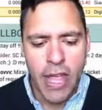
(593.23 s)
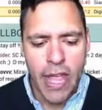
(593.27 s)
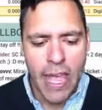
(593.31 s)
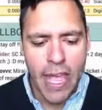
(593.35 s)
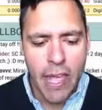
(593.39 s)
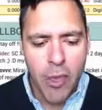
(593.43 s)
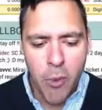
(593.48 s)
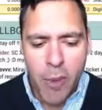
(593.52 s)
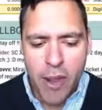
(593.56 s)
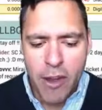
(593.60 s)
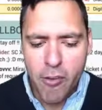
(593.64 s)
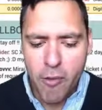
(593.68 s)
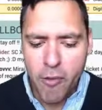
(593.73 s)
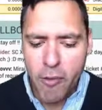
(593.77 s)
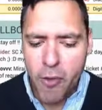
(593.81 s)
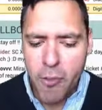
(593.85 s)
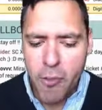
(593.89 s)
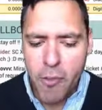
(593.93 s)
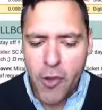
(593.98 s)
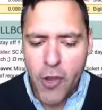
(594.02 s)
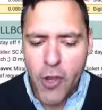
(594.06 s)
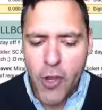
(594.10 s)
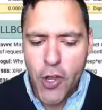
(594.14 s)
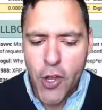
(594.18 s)
it went
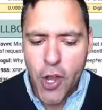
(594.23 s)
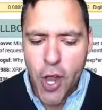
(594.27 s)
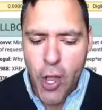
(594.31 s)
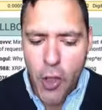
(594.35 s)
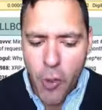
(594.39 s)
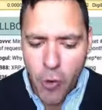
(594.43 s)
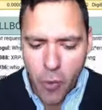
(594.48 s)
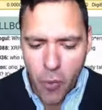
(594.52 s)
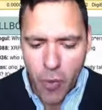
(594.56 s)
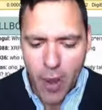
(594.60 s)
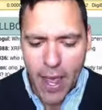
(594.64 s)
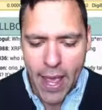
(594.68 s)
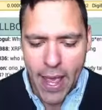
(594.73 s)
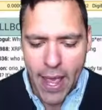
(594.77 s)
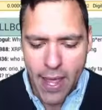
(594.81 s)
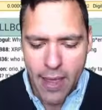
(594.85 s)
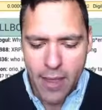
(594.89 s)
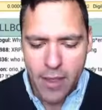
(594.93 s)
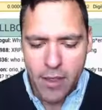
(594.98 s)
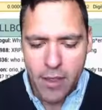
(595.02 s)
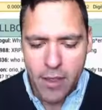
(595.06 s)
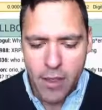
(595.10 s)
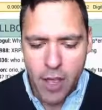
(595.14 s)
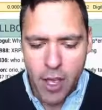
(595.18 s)
from
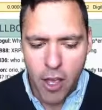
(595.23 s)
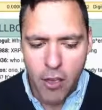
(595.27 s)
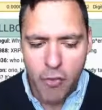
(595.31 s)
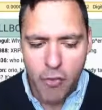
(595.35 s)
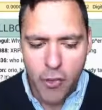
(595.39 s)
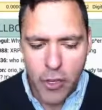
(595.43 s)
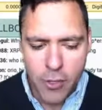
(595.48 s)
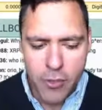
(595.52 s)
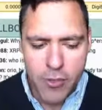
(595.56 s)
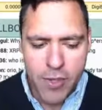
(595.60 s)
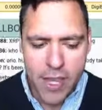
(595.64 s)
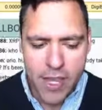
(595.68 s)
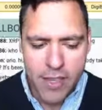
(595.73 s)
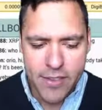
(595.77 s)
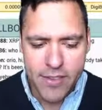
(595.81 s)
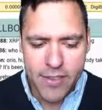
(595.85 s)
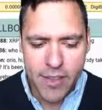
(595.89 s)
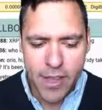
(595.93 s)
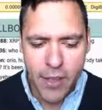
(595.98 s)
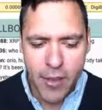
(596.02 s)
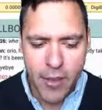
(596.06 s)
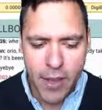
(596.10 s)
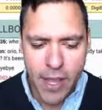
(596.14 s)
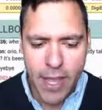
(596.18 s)
nowhere a few days
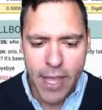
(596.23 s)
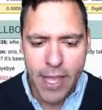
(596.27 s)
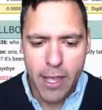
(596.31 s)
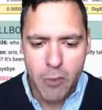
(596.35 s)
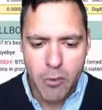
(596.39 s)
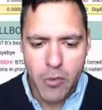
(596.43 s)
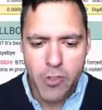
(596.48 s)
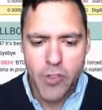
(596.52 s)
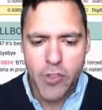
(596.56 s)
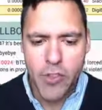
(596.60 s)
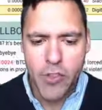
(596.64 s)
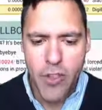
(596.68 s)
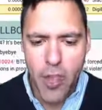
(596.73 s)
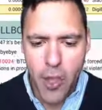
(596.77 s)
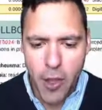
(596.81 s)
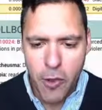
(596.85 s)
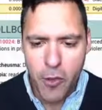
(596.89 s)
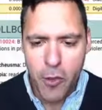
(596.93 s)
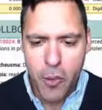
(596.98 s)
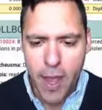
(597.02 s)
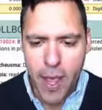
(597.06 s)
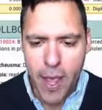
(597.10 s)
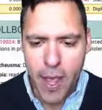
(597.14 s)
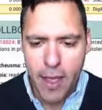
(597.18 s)
ago, okay? It was
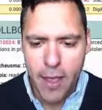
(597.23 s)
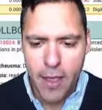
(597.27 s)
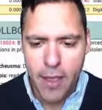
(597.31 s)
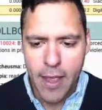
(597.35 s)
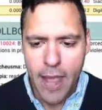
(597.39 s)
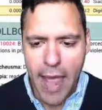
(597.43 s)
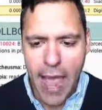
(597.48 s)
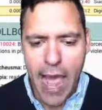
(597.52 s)
nowhere.